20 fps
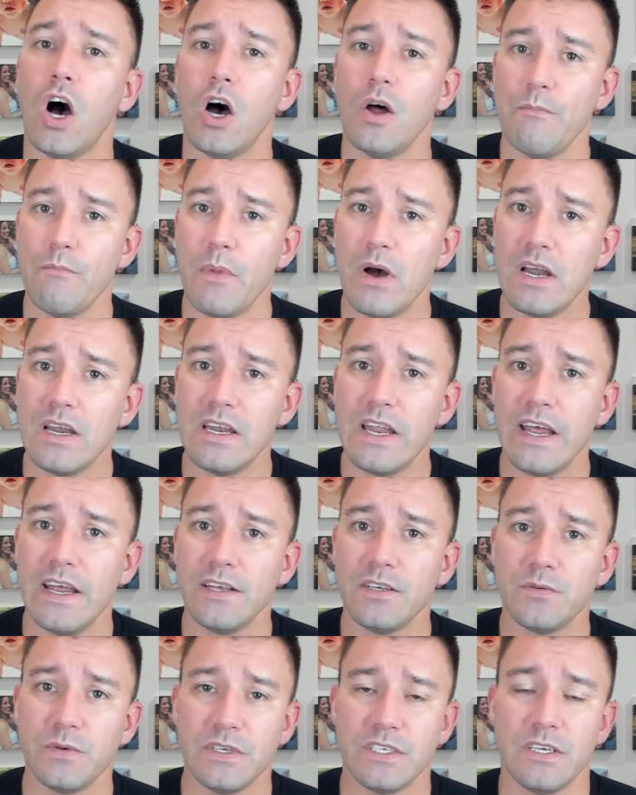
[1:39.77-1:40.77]
on
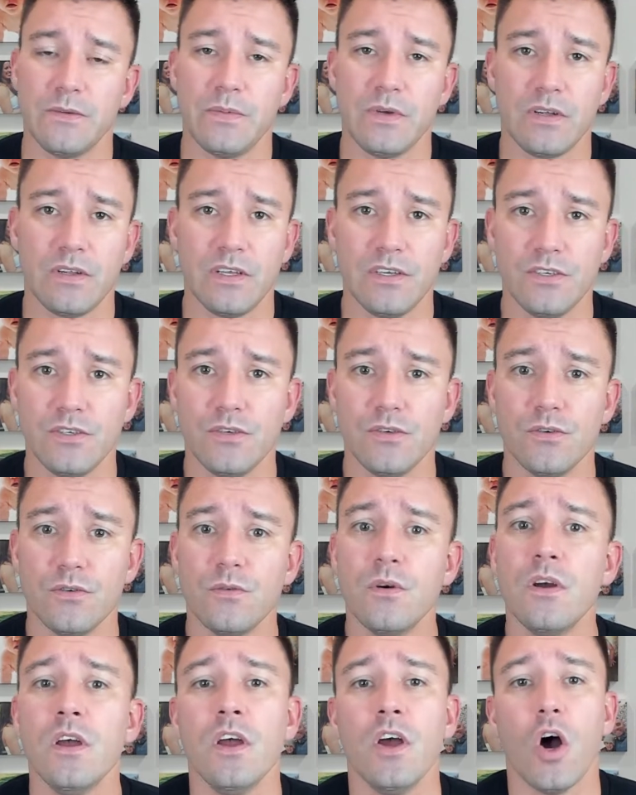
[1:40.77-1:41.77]
Mondays, we typically
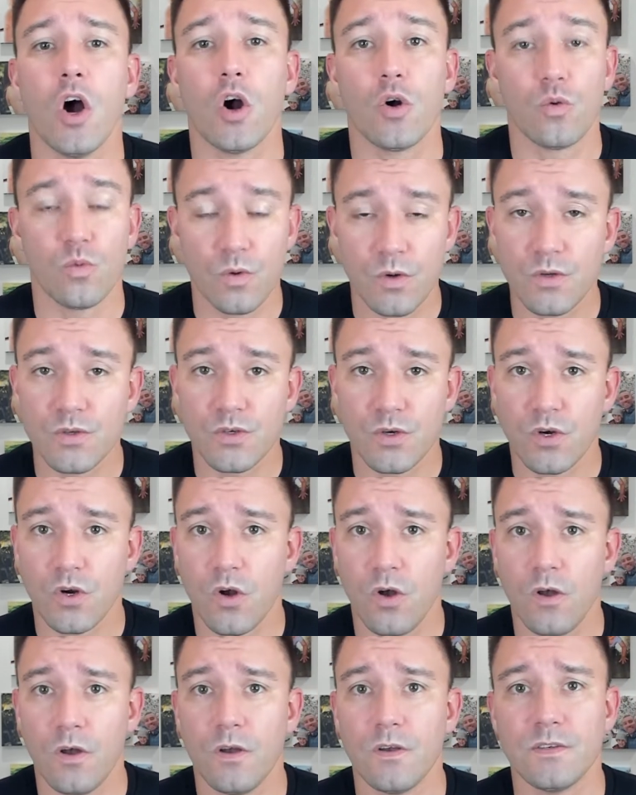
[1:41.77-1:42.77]
do our realtor
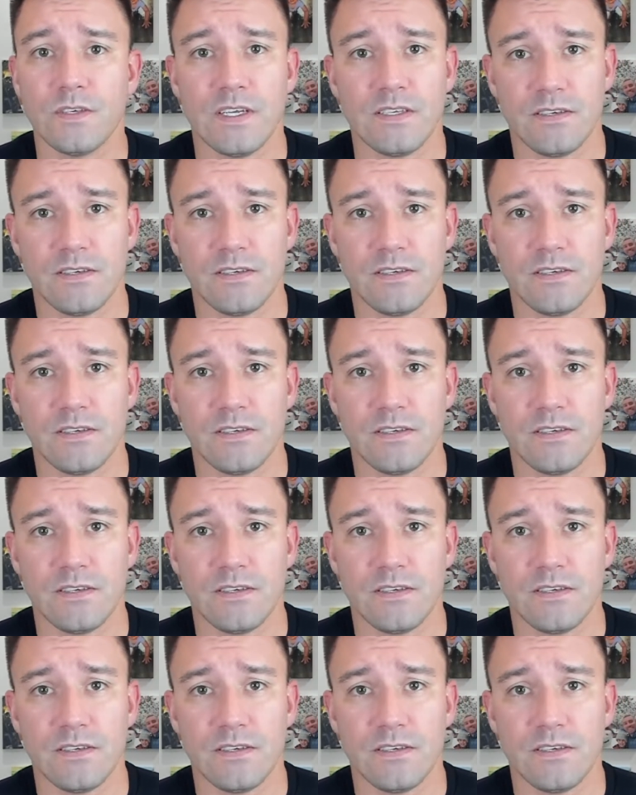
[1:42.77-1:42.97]
calls.